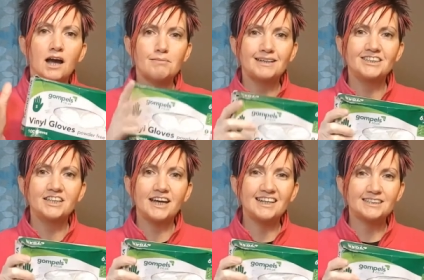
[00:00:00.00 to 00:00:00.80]
I managed
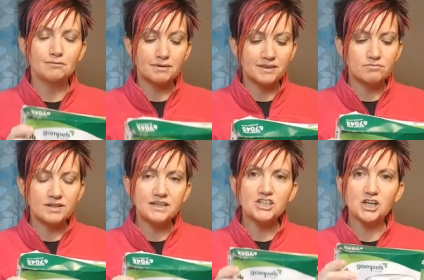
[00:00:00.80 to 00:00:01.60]
to get some, but they're
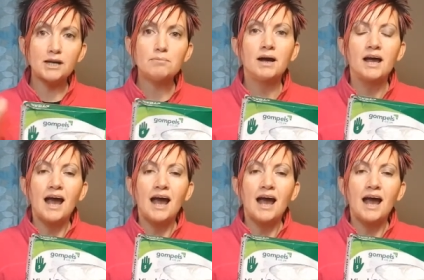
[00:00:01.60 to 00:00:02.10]
really cheap.